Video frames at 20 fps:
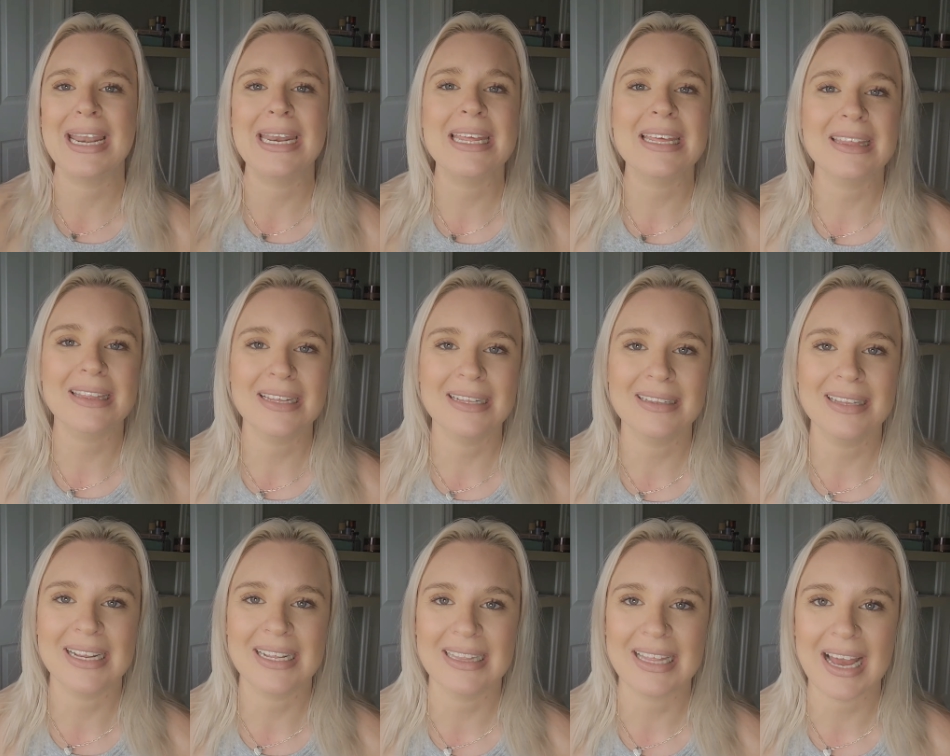anything
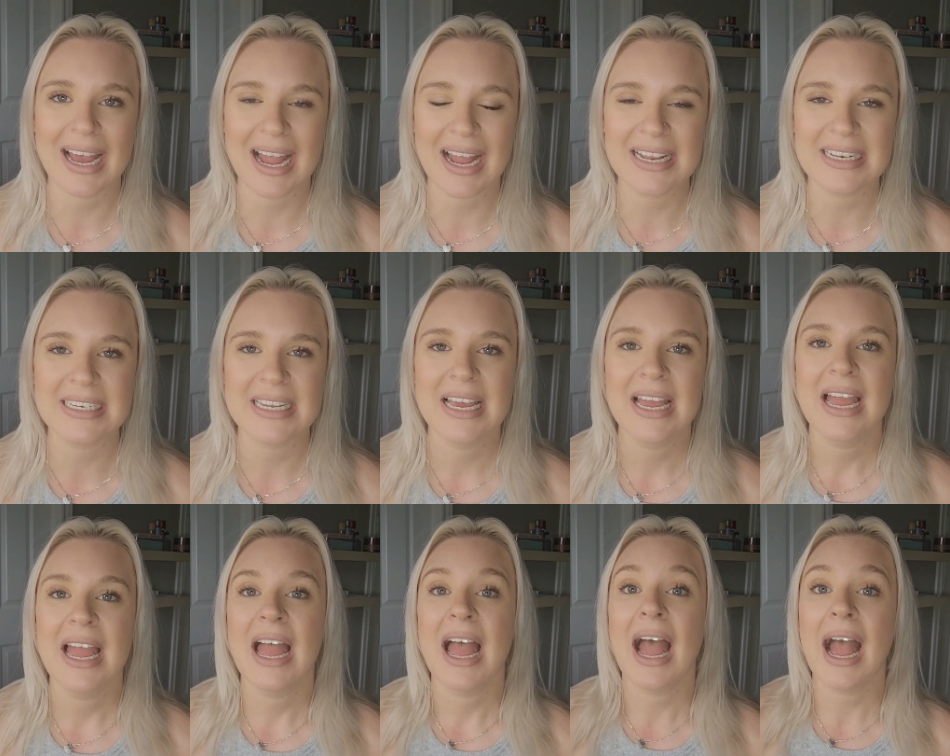like that,
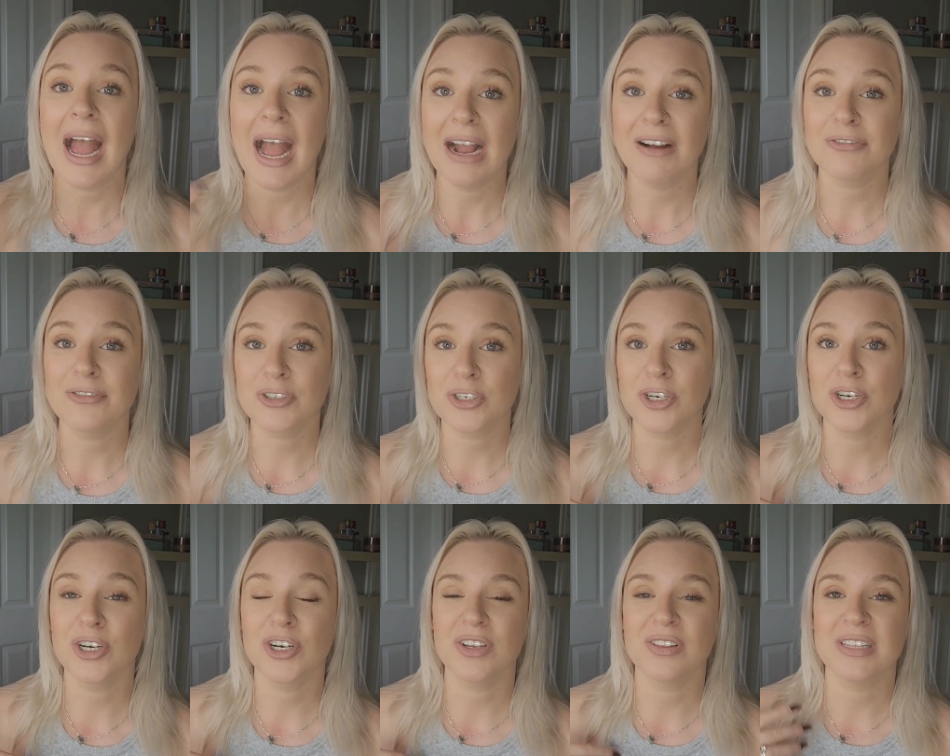
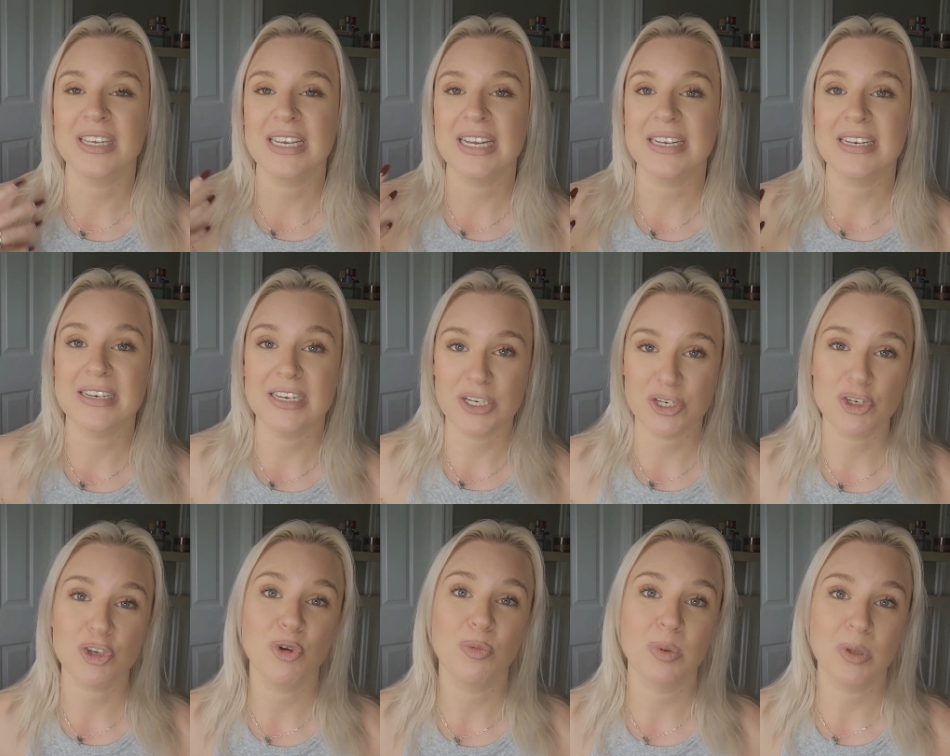after the
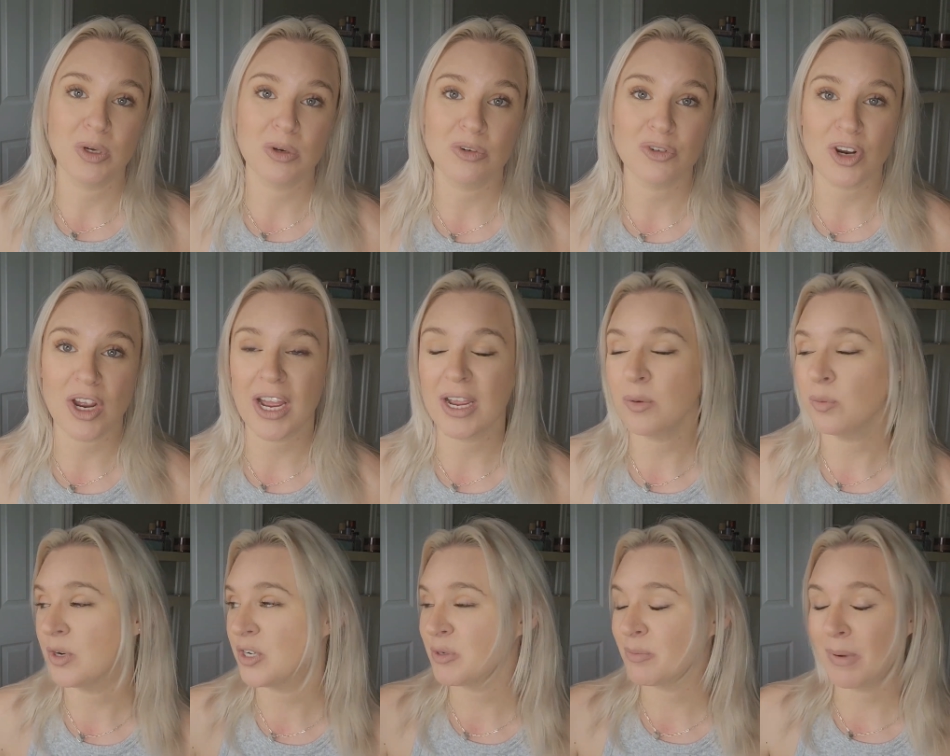initial blow
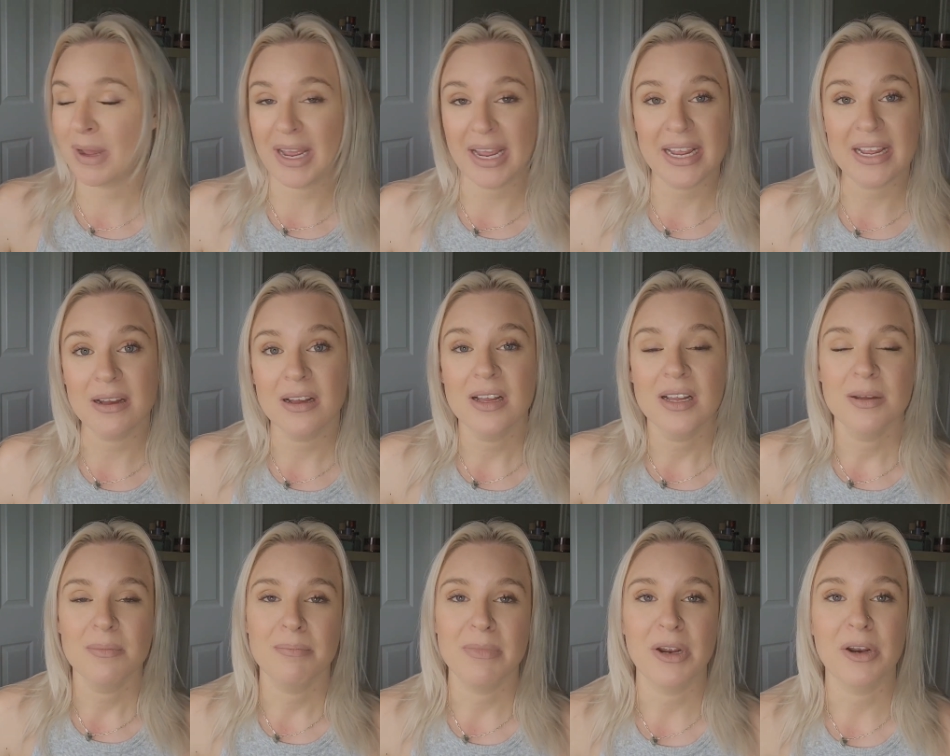dry, which my
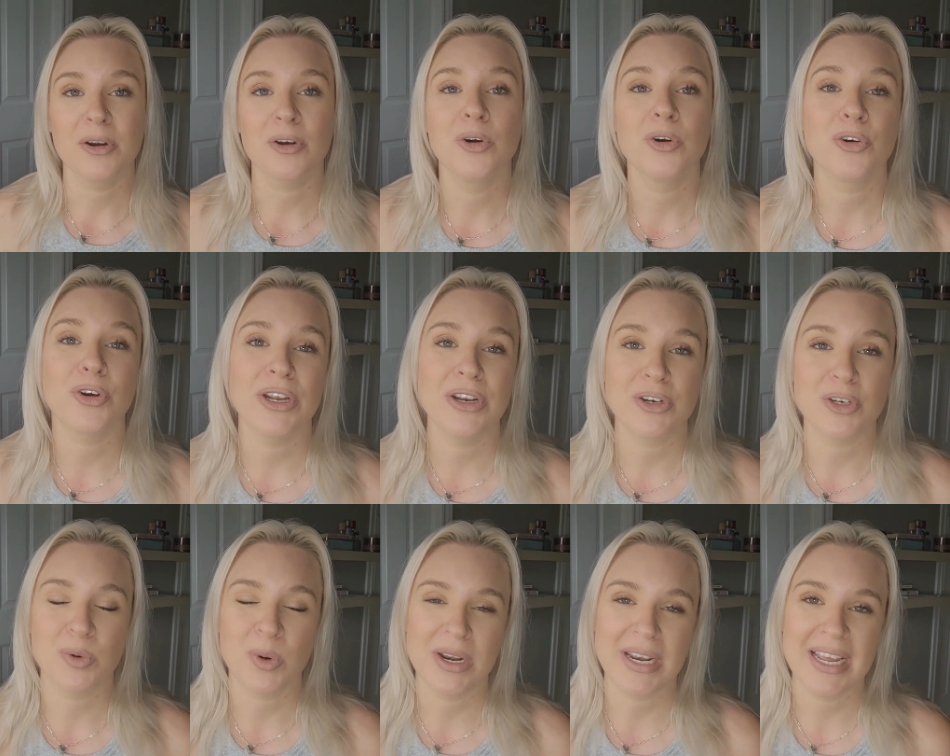Miracle
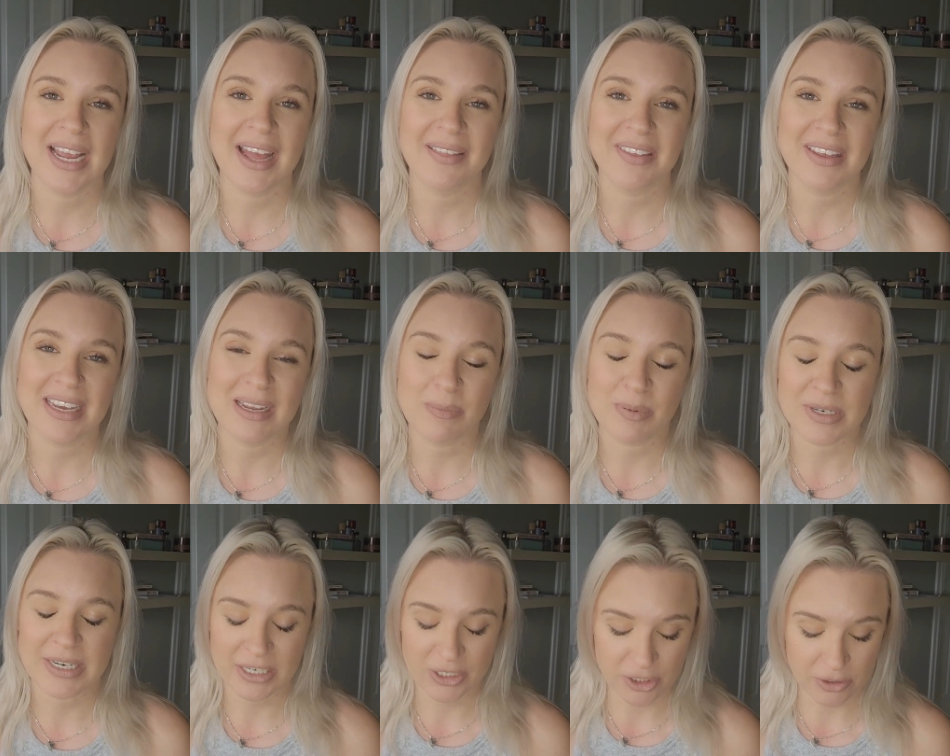Creator 20 had the heat
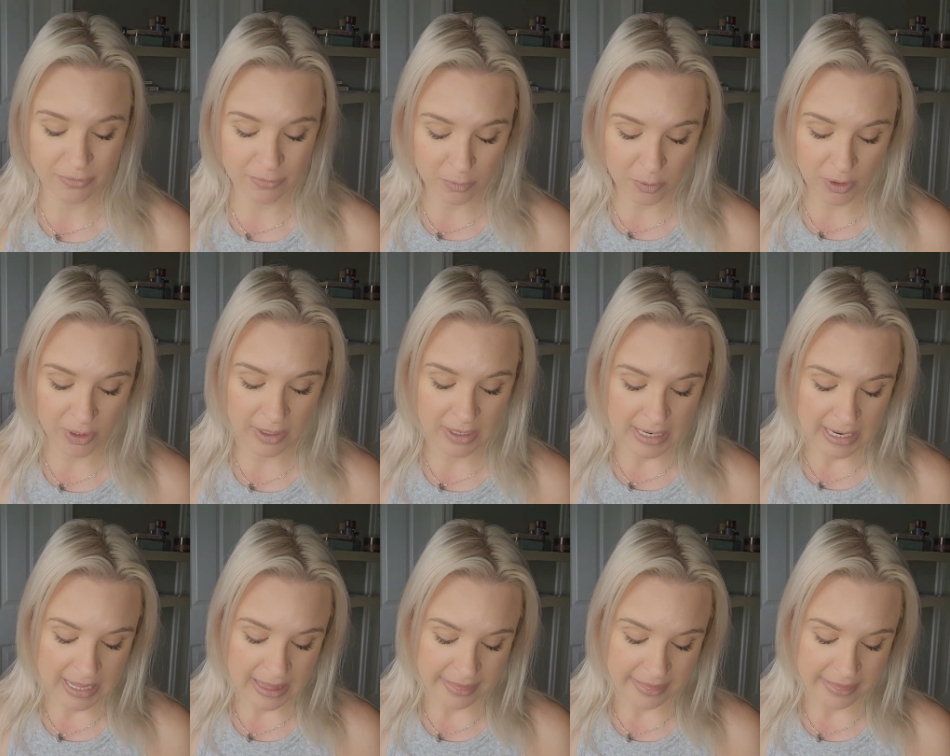protection for.